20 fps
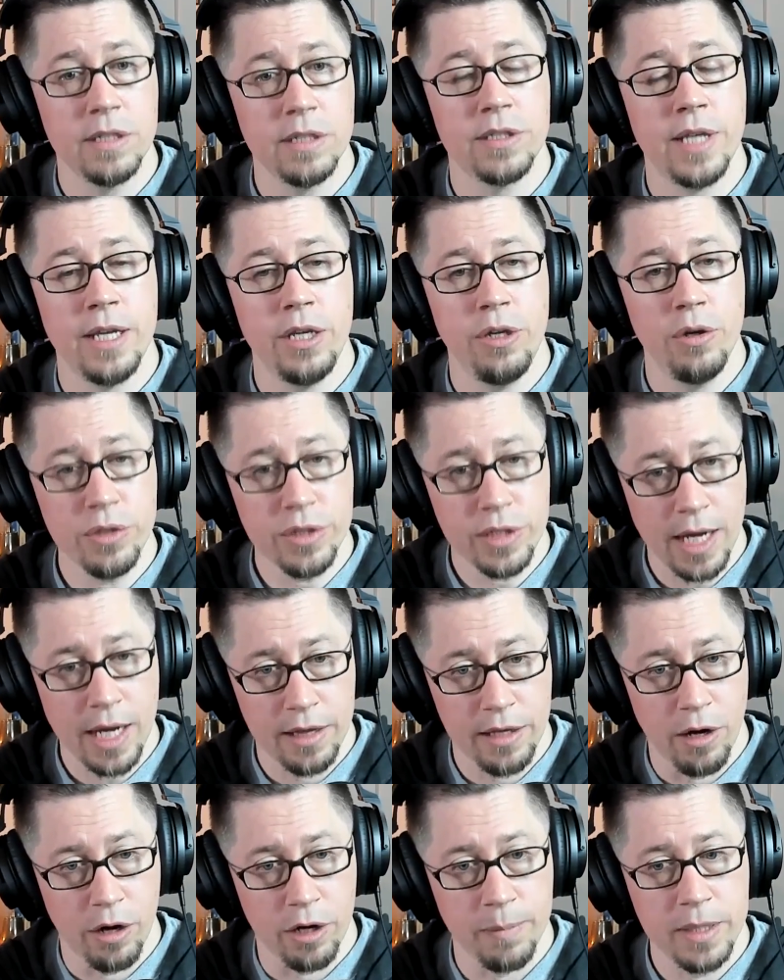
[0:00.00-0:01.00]
to say your side
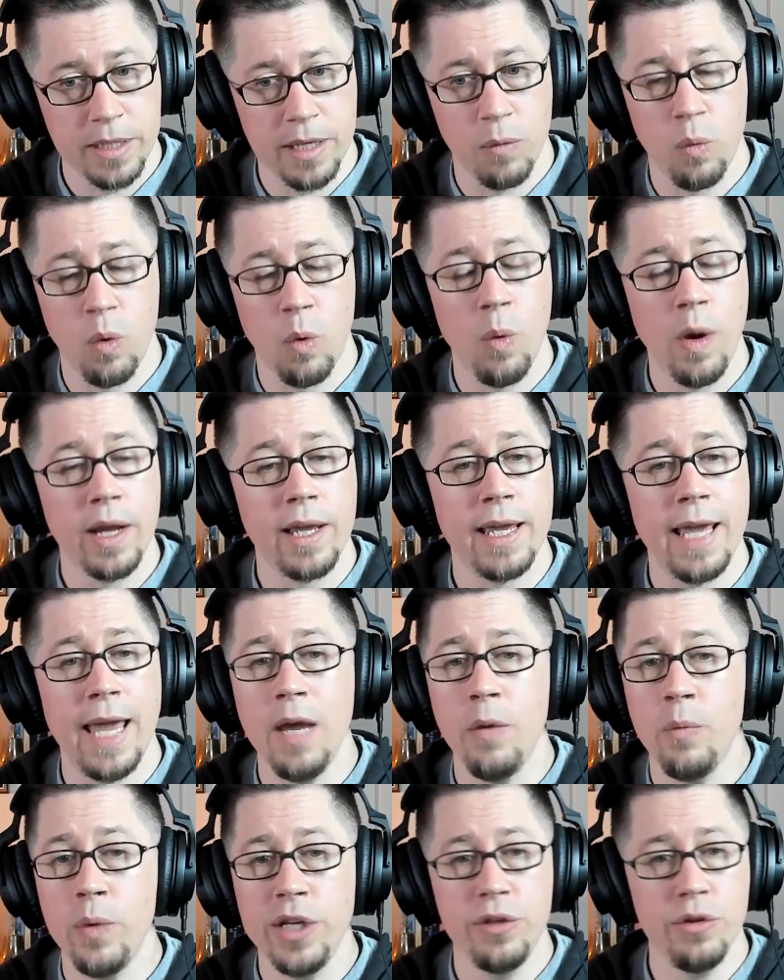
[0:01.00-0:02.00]
of the argument that, well, what
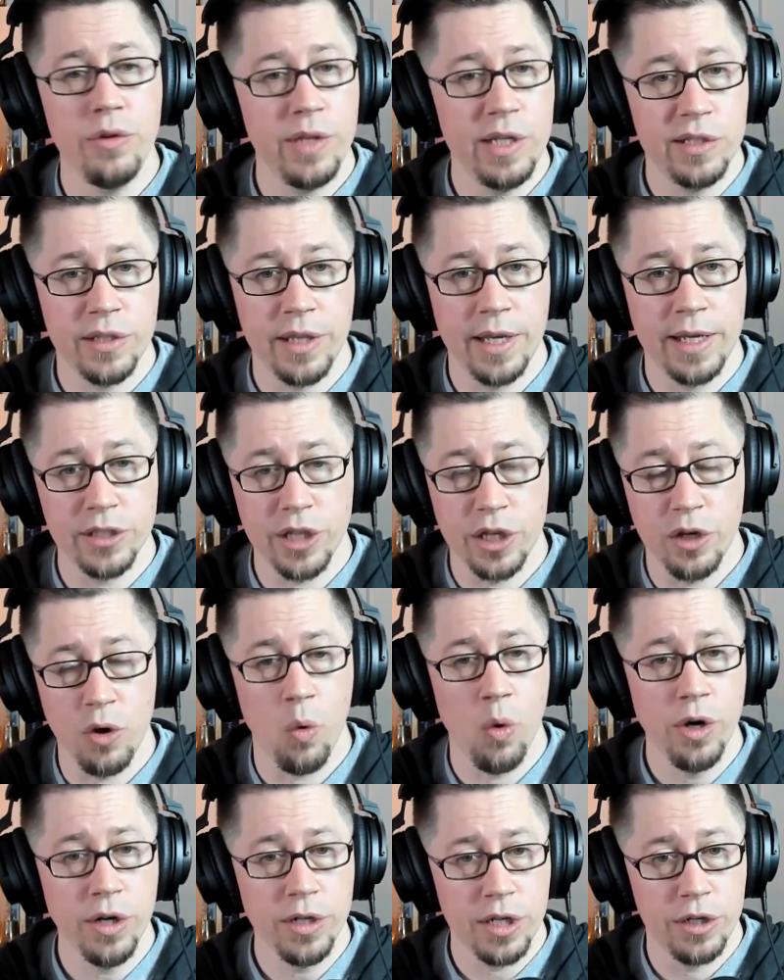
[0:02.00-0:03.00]
can't we do these things in
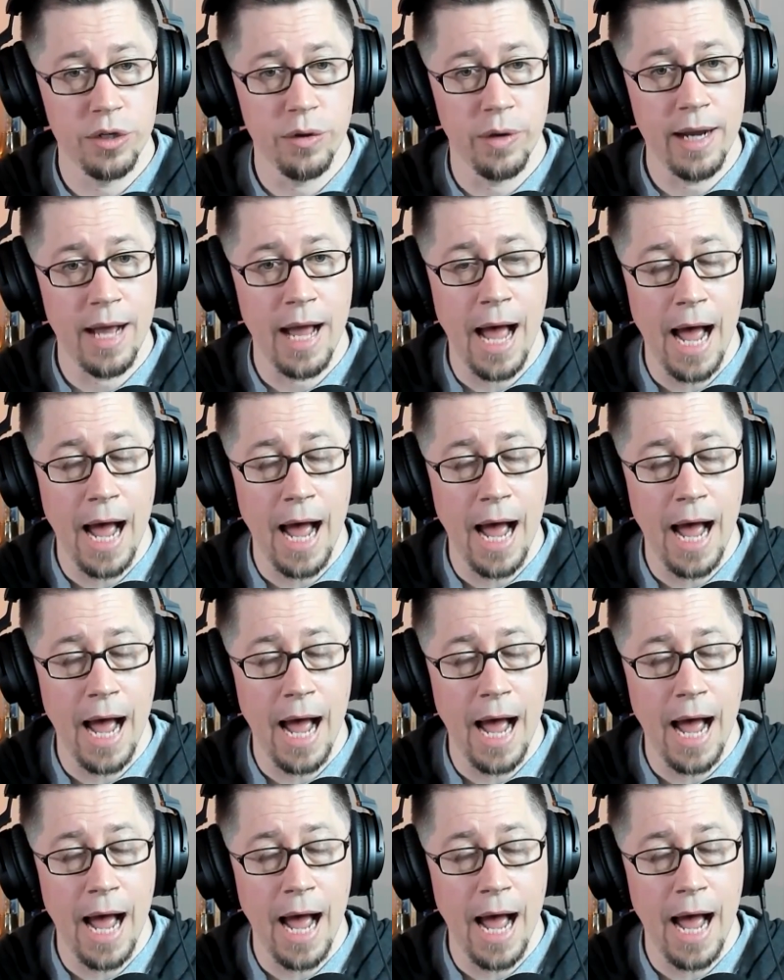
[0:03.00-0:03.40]
order to do it?